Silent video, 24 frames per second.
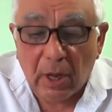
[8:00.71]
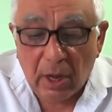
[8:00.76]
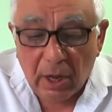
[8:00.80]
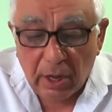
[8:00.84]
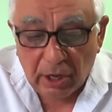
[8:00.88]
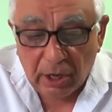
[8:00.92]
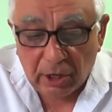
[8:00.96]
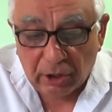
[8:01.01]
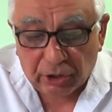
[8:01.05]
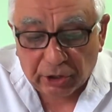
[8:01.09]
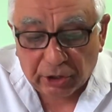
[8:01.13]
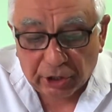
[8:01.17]

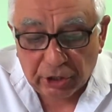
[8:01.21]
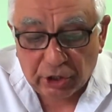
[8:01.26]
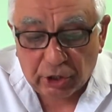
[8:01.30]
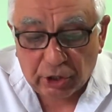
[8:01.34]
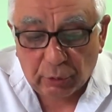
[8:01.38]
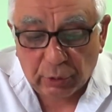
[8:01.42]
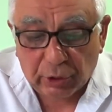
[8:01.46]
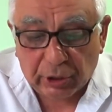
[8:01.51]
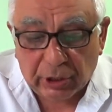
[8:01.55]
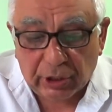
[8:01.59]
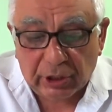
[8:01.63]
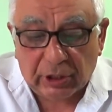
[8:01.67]

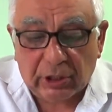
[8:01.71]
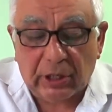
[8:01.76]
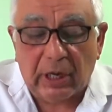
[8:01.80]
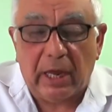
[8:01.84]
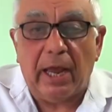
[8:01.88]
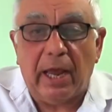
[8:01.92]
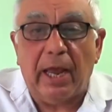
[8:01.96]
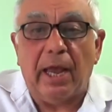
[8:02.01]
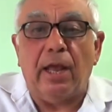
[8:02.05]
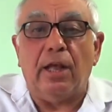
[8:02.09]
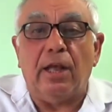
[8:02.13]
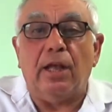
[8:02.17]
introduces
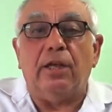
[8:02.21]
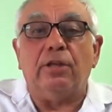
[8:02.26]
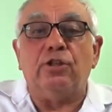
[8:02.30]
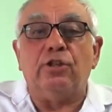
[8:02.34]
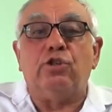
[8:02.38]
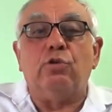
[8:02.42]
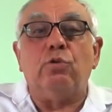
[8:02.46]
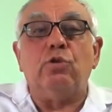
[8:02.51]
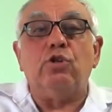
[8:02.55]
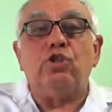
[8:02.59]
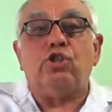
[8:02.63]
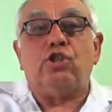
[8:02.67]
a
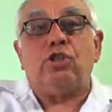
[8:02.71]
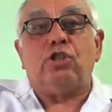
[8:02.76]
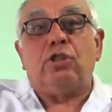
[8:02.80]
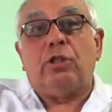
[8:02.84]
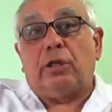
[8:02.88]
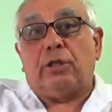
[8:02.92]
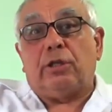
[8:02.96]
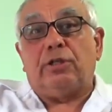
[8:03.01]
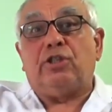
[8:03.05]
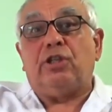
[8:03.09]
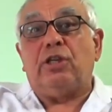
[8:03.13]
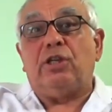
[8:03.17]
Jewish
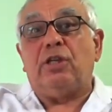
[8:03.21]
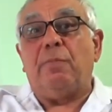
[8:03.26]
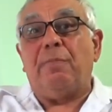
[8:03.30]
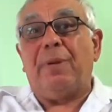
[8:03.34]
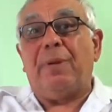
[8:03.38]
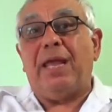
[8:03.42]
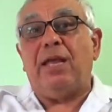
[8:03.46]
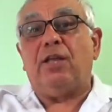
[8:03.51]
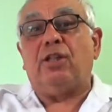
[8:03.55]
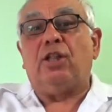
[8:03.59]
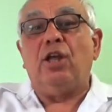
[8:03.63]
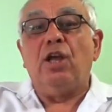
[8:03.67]
nursing
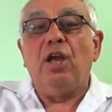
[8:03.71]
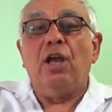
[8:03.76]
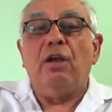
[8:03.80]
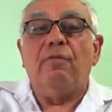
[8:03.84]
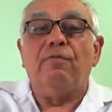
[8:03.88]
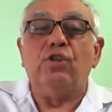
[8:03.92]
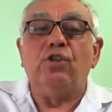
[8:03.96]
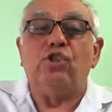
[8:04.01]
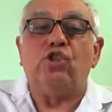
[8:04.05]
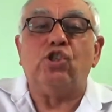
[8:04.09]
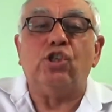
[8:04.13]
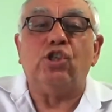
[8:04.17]
maid
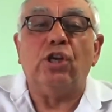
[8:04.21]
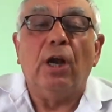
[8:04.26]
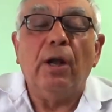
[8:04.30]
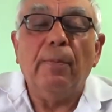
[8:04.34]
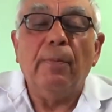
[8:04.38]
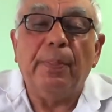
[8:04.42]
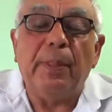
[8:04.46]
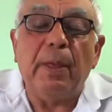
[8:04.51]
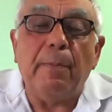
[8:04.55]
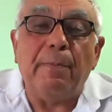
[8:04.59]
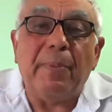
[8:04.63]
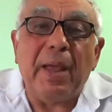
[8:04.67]
which
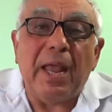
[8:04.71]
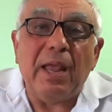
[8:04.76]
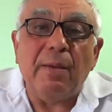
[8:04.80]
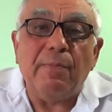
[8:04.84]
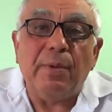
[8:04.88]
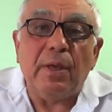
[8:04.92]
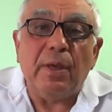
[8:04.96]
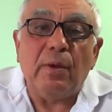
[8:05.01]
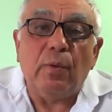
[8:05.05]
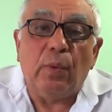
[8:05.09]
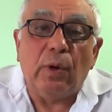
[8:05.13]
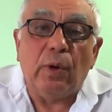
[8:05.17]
the
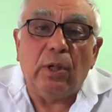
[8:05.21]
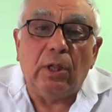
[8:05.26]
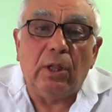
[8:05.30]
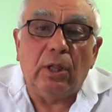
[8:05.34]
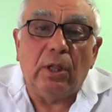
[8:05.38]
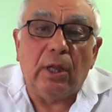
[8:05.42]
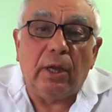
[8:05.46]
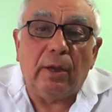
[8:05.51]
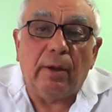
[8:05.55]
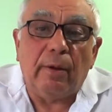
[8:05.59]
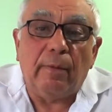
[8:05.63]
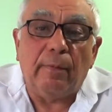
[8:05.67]
baby will
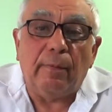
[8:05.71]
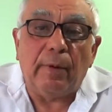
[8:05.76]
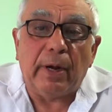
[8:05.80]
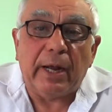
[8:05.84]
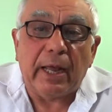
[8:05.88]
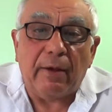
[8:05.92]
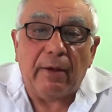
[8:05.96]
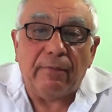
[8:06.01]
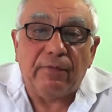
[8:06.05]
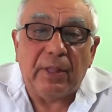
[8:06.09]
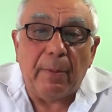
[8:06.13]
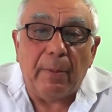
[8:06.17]
uh,
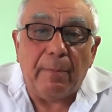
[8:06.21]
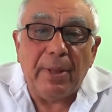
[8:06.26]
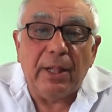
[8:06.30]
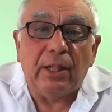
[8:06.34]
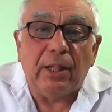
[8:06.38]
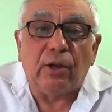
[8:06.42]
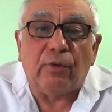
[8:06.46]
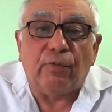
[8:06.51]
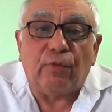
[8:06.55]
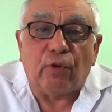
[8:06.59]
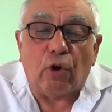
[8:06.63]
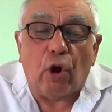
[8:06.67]
have the
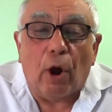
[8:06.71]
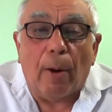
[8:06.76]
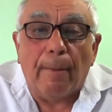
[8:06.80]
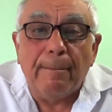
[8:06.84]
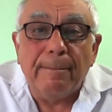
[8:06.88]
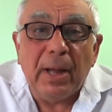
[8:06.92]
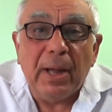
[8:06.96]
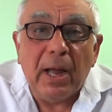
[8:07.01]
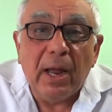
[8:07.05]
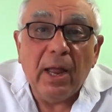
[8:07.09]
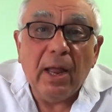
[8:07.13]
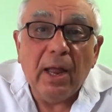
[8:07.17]
milk
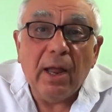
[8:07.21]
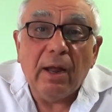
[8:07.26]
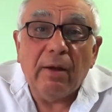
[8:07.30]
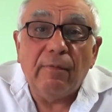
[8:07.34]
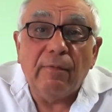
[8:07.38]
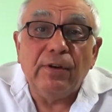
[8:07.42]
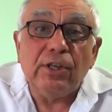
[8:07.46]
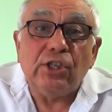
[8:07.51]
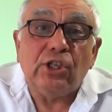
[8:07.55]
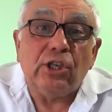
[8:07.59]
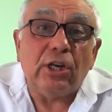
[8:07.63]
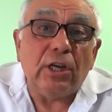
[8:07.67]
from,
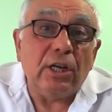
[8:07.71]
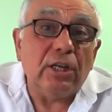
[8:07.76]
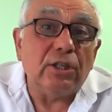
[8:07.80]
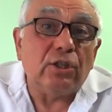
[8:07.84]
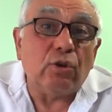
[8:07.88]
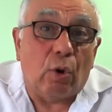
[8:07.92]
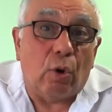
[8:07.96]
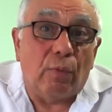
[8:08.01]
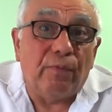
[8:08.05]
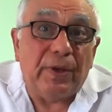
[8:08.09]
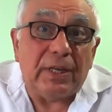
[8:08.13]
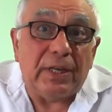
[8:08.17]
which is
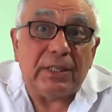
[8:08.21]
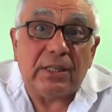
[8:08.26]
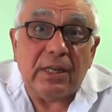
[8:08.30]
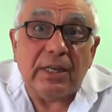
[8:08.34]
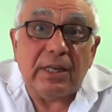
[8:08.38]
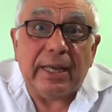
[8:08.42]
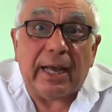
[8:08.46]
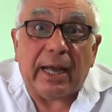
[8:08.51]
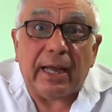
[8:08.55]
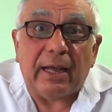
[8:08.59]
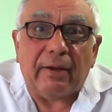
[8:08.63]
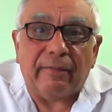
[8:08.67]
obviously
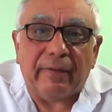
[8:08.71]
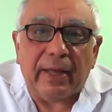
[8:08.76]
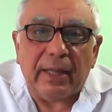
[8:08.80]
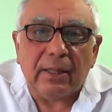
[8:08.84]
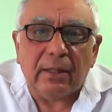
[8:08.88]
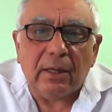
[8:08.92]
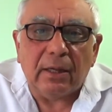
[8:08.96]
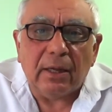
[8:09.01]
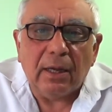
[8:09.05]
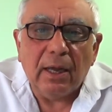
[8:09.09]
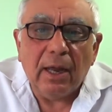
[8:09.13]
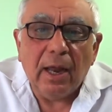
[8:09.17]
Yocheved.
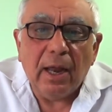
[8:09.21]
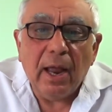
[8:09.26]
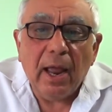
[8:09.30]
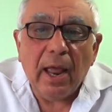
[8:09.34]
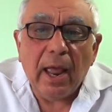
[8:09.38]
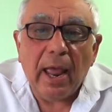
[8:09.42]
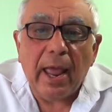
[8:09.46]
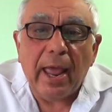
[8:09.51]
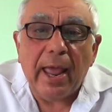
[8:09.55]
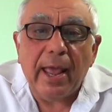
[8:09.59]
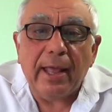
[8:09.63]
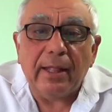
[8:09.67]

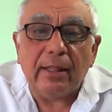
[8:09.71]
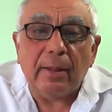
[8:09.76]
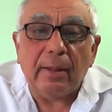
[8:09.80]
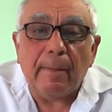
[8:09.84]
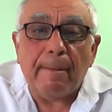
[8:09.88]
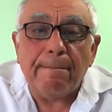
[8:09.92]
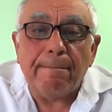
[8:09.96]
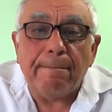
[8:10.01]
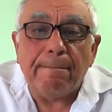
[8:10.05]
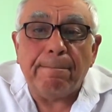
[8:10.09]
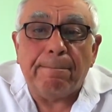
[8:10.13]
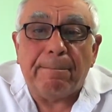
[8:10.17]
And
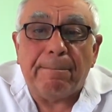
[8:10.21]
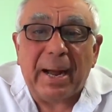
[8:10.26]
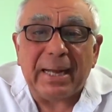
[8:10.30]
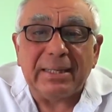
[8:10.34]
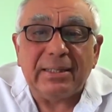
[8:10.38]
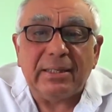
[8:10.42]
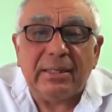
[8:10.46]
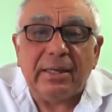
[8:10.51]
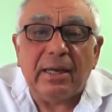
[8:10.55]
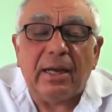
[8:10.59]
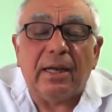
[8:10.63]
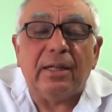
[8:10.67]

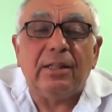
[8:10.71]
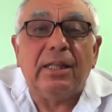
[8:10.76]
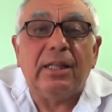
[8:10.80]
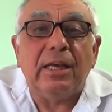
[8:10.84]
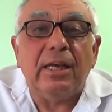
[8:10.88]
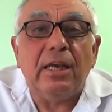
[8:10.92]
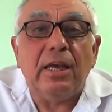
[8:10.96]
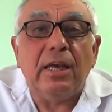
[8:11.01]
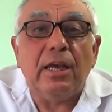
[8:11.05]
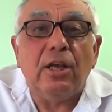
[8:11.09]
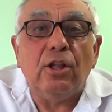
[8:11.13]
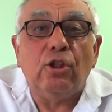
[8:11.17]
Batia,
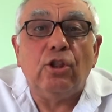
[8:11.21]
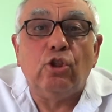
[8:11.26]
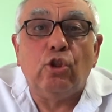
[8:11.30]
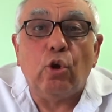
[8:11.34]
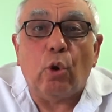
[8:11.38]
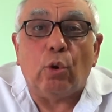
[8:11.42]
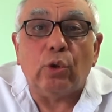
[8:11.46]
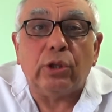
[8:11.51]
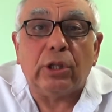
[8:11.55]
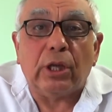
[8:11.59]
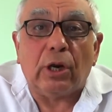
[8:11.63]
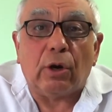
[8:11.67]
the
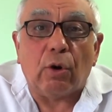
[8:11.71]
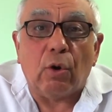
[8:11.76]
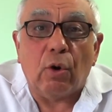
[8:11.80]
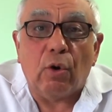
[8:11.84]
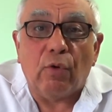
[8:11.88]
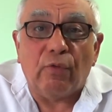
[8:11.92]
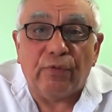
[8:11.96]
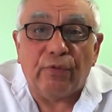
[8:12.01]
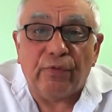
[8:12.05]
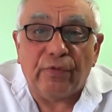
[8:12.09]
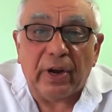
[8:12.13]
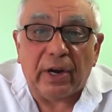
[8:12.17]
daughter
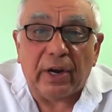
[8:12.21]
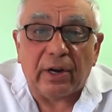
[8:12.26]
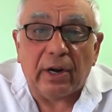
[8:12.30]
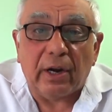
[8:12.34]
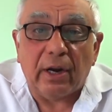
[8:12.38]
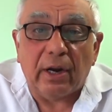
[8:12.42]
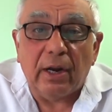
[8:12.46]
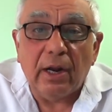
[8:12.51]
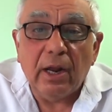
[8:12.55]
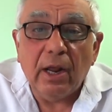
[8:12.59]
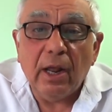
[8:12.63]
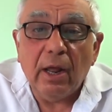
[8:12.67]
of
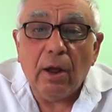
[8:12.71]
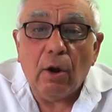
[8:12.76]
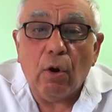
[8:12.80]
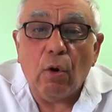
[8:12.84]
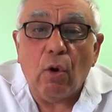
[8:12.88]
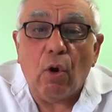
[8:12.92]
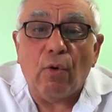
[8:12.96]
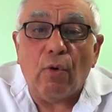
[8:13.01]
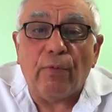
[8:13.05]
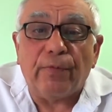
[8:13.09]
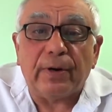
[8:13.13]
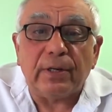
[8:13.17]
Pharaoh,
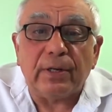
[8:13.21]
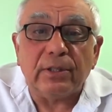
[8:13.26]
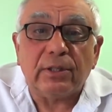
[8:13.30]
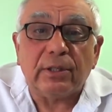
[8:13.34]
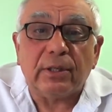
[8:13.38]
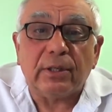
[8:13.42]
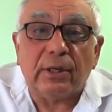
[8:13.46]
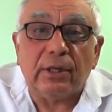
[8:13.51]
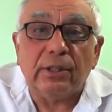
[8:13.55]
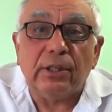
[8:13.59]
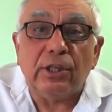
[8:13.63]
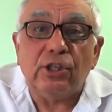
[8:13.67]
offers
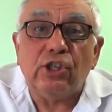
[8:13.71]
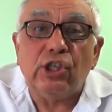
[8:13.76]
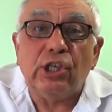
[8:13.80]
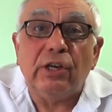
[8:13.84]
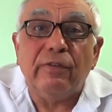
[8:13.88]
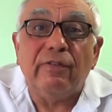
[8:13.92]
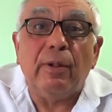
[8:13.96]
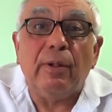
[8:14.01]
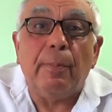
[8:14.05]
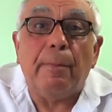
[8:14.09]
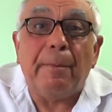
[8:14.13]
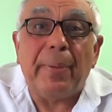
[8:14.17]
her that she
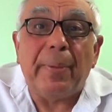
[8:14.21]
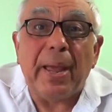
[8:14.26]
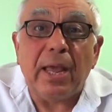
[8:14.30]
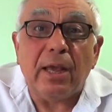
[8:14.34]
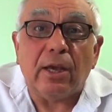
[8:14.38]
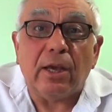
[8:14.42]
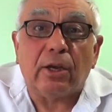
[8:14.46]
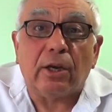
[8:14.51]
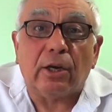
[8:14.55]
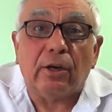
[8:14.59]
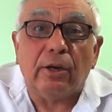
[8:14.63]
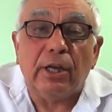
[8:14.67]
will pay
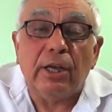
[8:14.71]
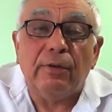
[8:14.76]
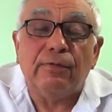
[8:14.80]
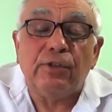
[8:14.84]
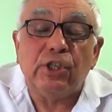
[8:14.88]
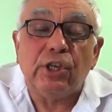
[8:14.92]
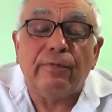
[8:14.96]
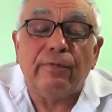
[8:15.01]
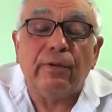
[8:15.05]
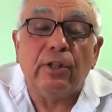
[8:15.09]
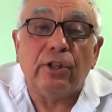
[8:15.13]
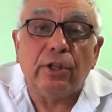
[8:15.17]
her if
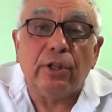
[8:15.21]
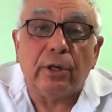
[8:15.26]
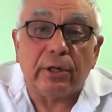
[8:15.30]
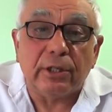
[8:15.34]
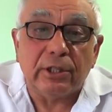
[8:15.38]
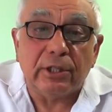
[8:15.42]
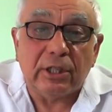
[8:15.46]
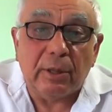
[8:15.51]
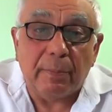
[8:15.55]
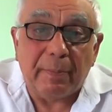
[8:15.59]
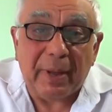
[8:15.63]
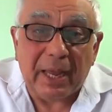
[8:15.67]
she will
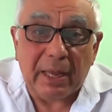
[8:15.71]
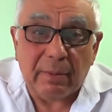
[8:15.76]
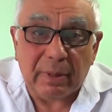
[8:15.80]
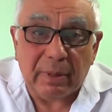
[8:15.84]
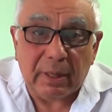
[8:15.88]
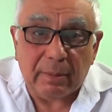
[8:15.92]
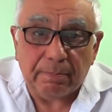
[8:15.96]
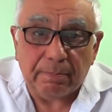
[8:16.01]
nurse the baby.